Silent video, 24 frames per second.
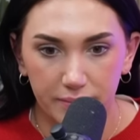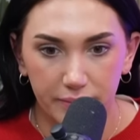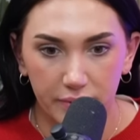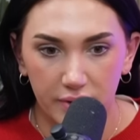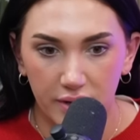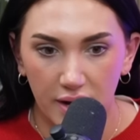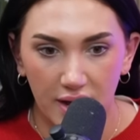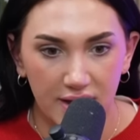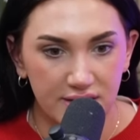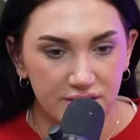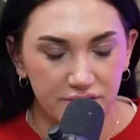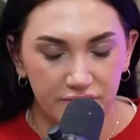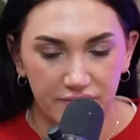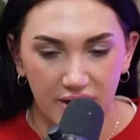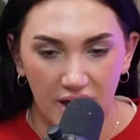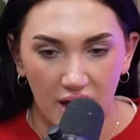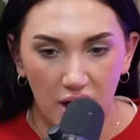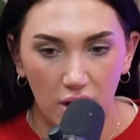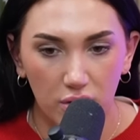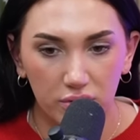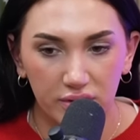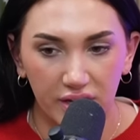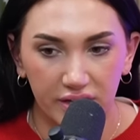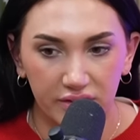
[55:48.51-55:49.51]
But as of
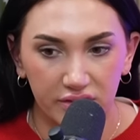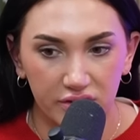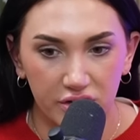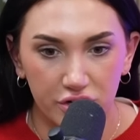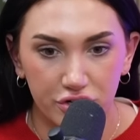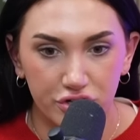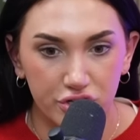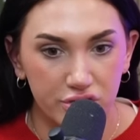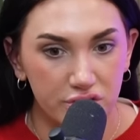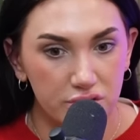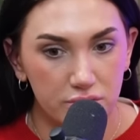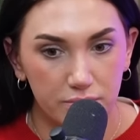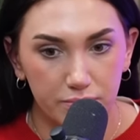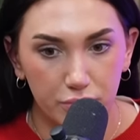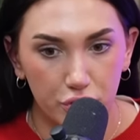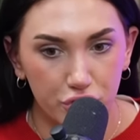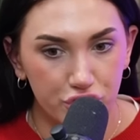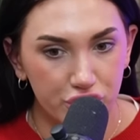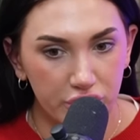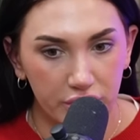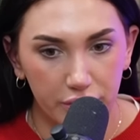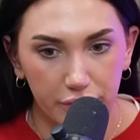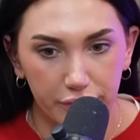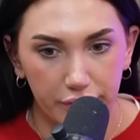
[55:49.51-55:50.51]
now, like they're just
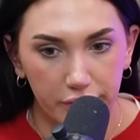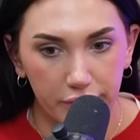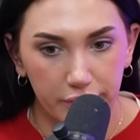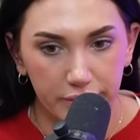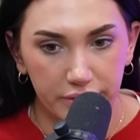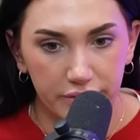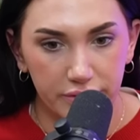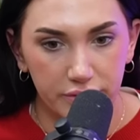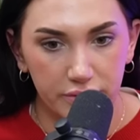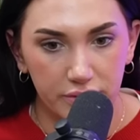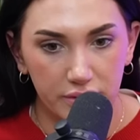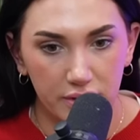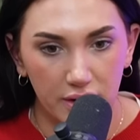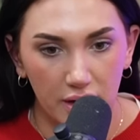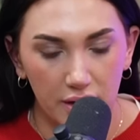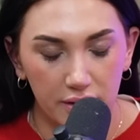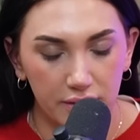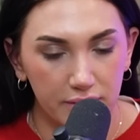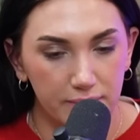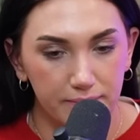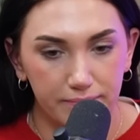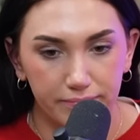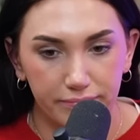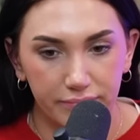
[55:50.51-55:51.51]
pushing through and.
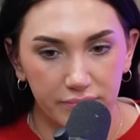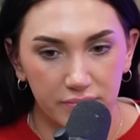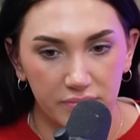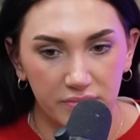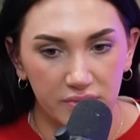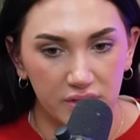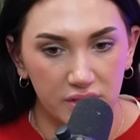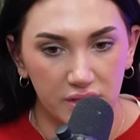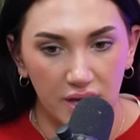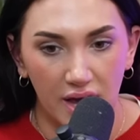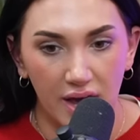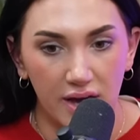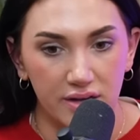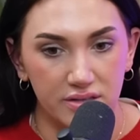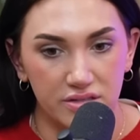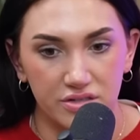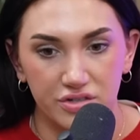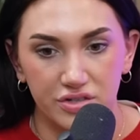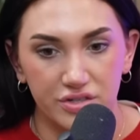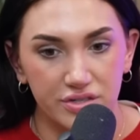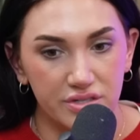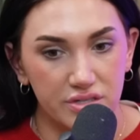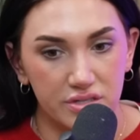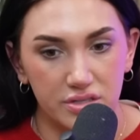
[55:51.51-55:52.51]
Yeah,
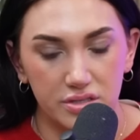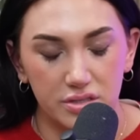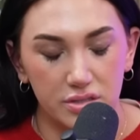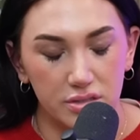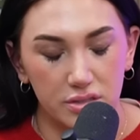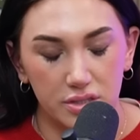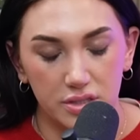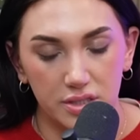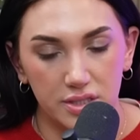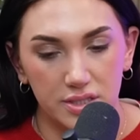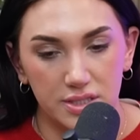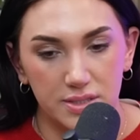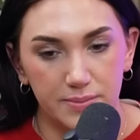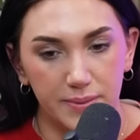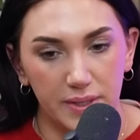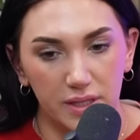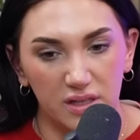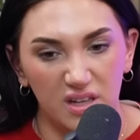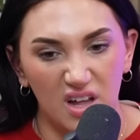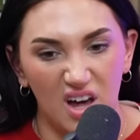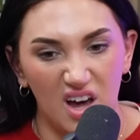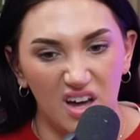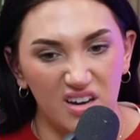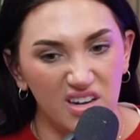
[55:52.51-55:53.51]
it's been a
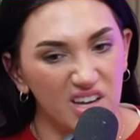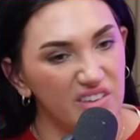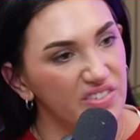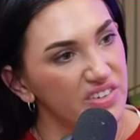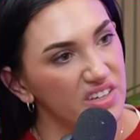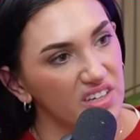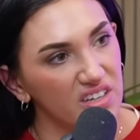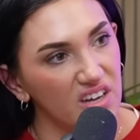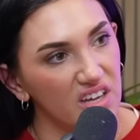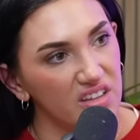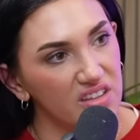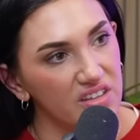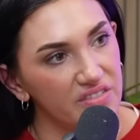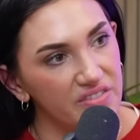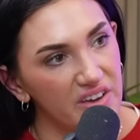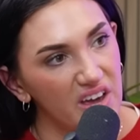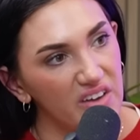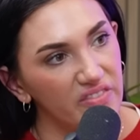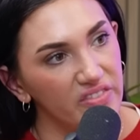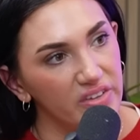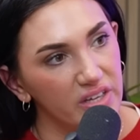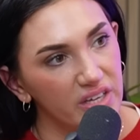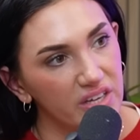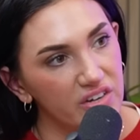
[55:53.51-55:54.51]
lot. I feel like on the
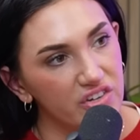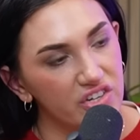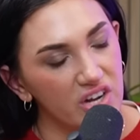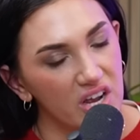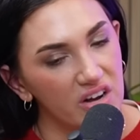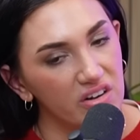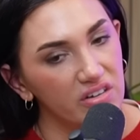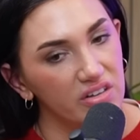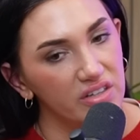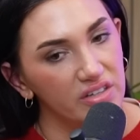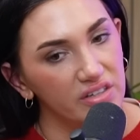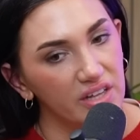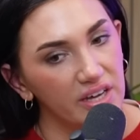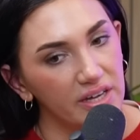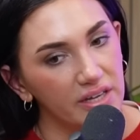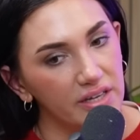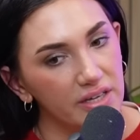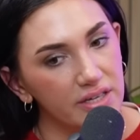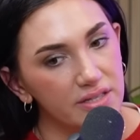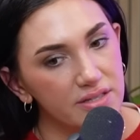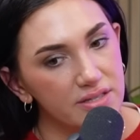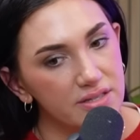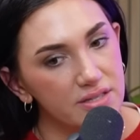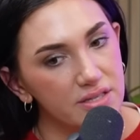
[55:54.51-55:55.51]
family in general, and like
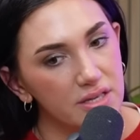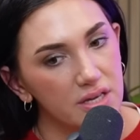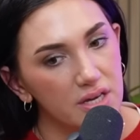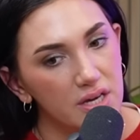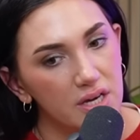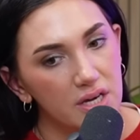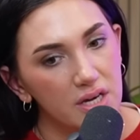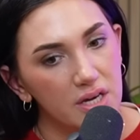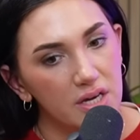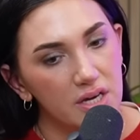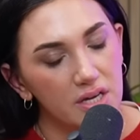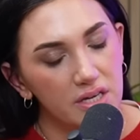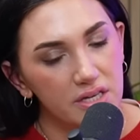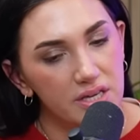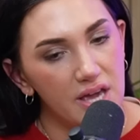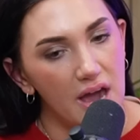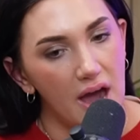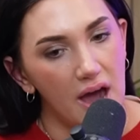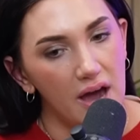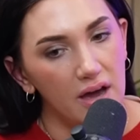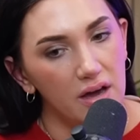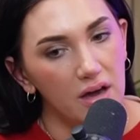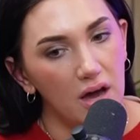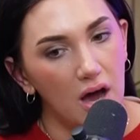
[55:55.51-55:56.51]

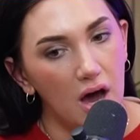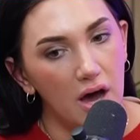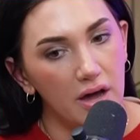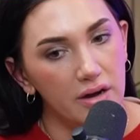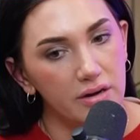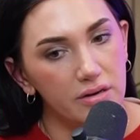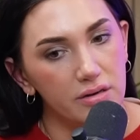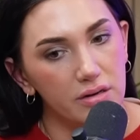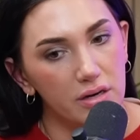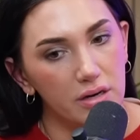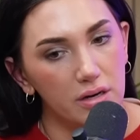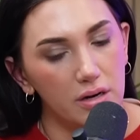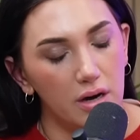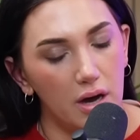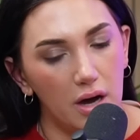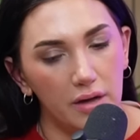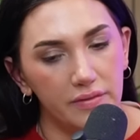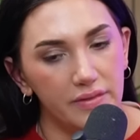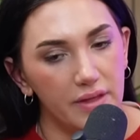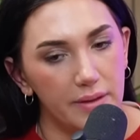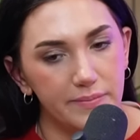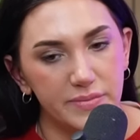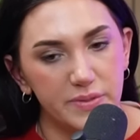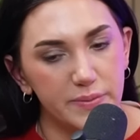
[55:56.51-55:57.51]

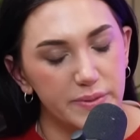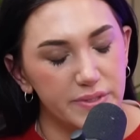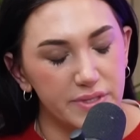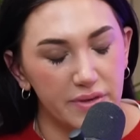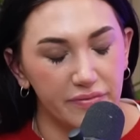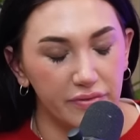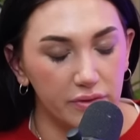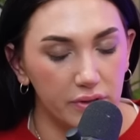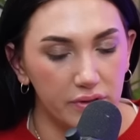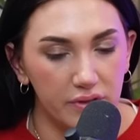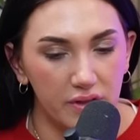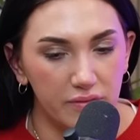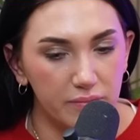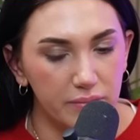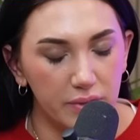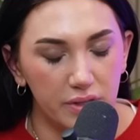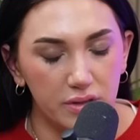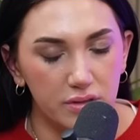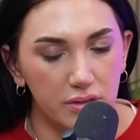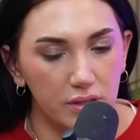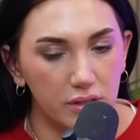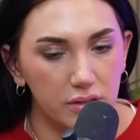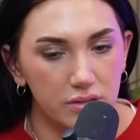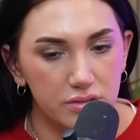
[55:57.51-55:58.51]
on them specifically, they've
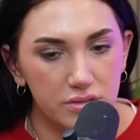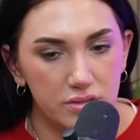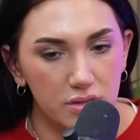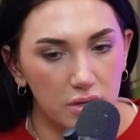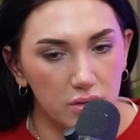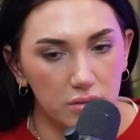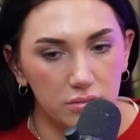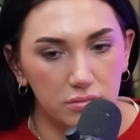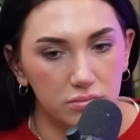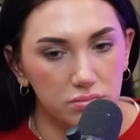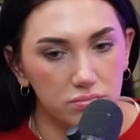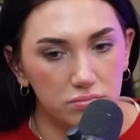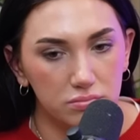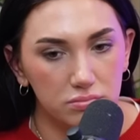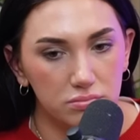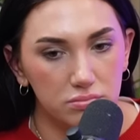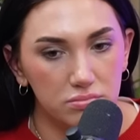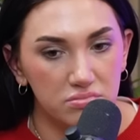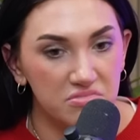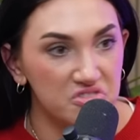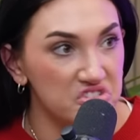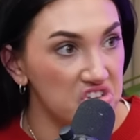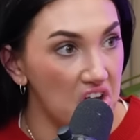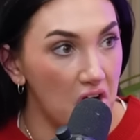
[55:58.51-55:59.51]
been like so
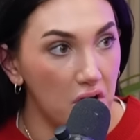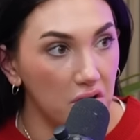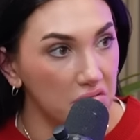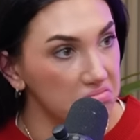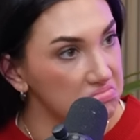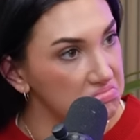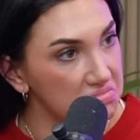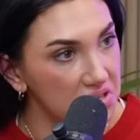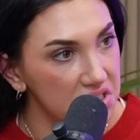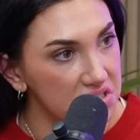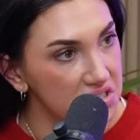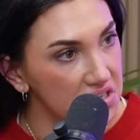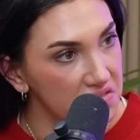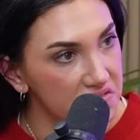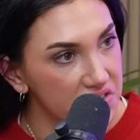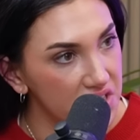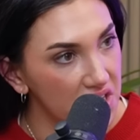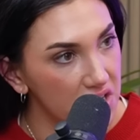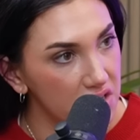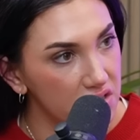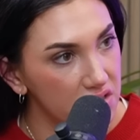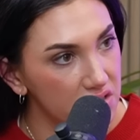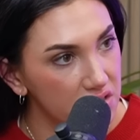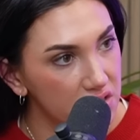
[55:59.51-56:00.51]
strong, as I've
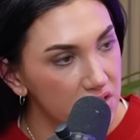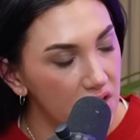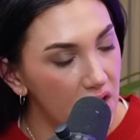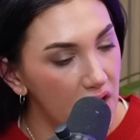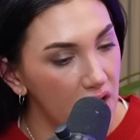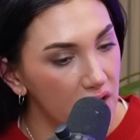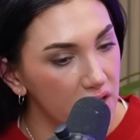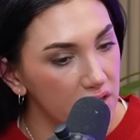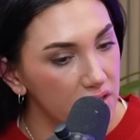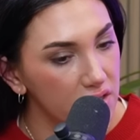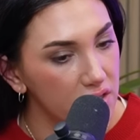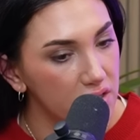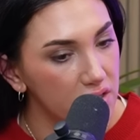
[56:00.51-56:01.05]
said. Yeah.